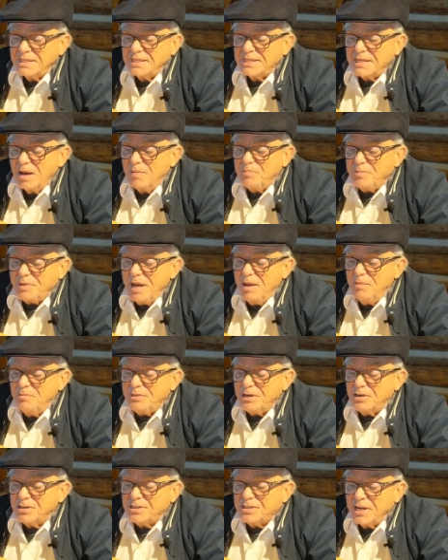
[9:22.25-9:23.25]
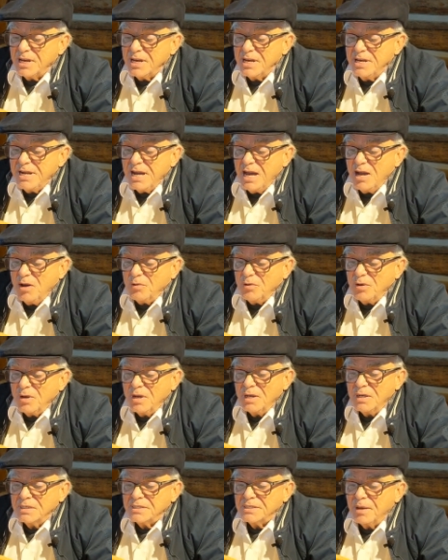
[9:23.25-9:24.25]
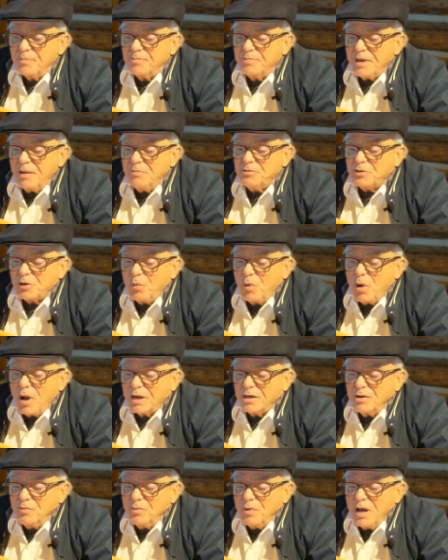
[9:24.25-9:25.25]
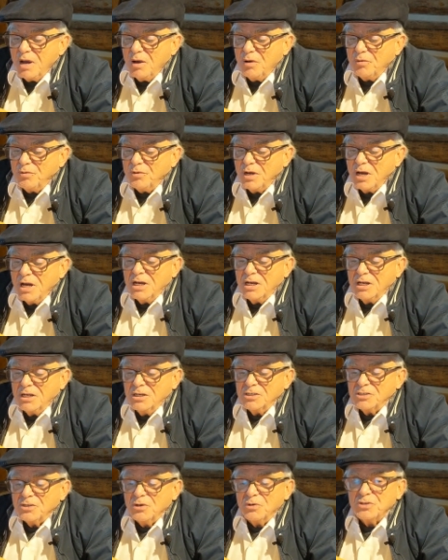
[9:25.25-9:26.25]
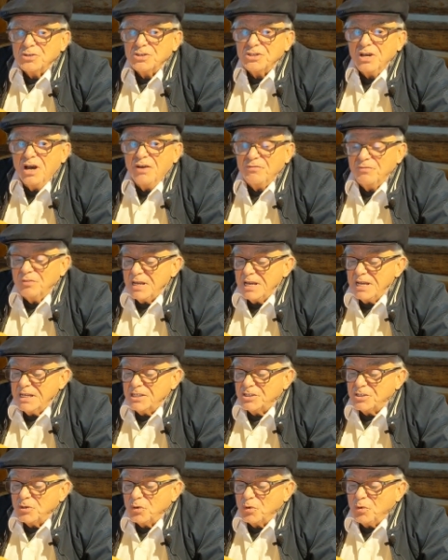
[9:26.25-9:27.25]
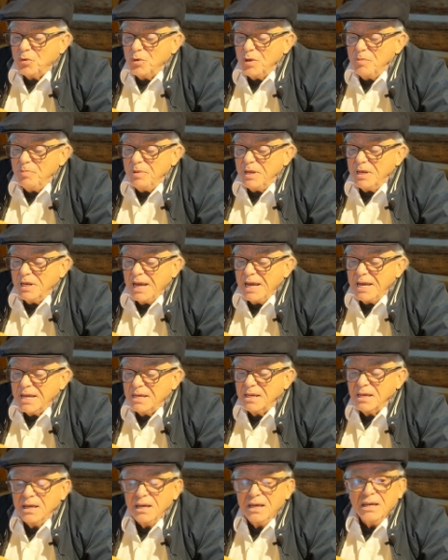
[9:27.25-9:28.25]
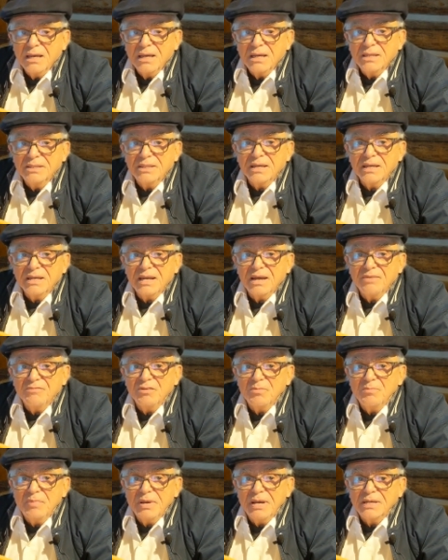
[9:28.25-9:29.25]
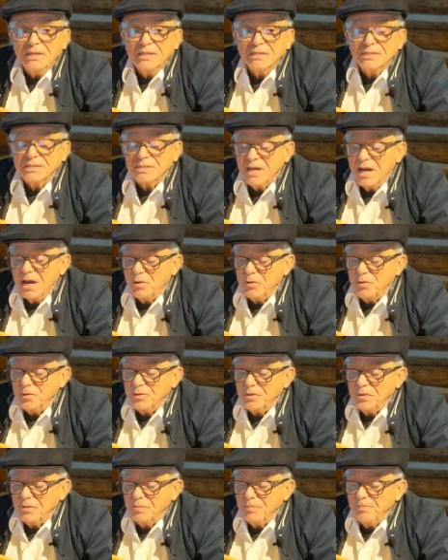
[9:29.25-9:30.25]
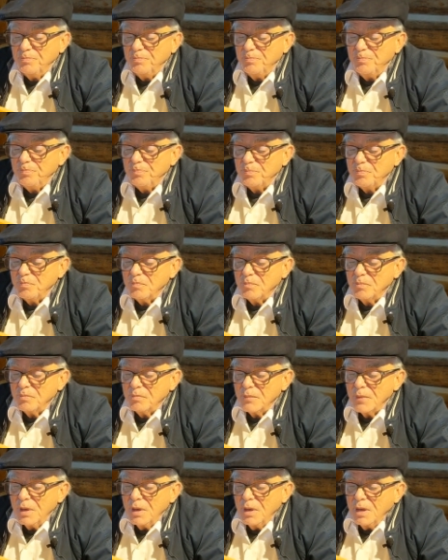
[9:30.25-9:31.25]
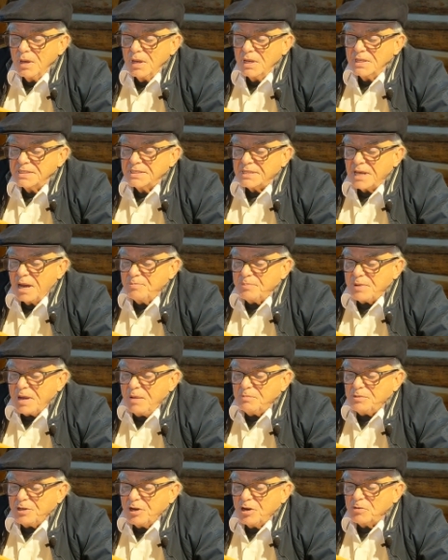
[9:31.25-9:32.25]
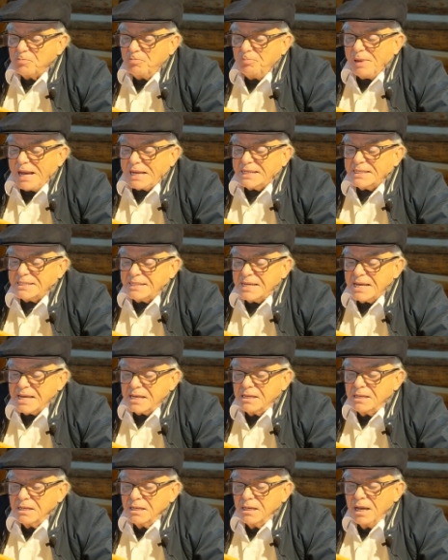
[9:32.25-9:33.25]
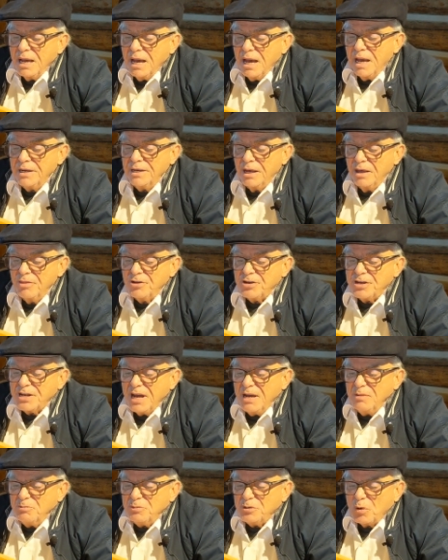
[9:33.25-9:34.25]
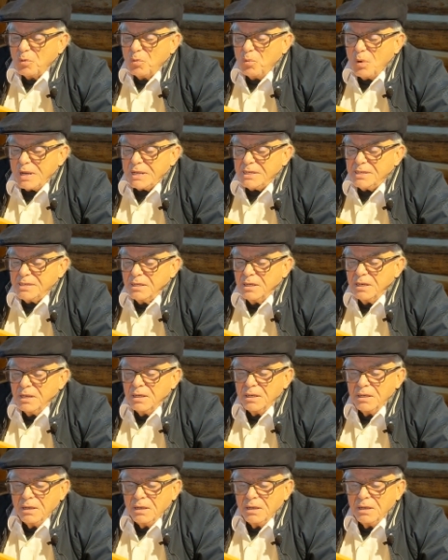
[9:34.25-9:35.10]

Sometimes they're sitting down, sometimes they're walking round, so softly and so creepy like they never make a sound. Sometimes they're black as ink, and other times they're white